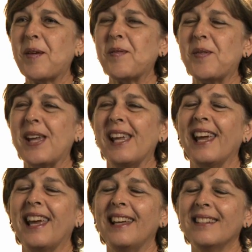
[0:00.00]
We
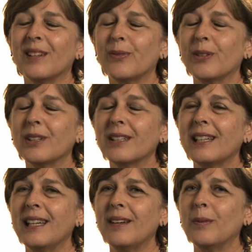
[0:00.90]
ate
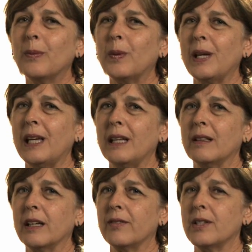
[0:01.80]
differently. We
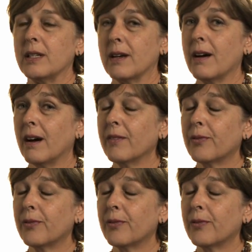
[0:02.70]
lived in a hut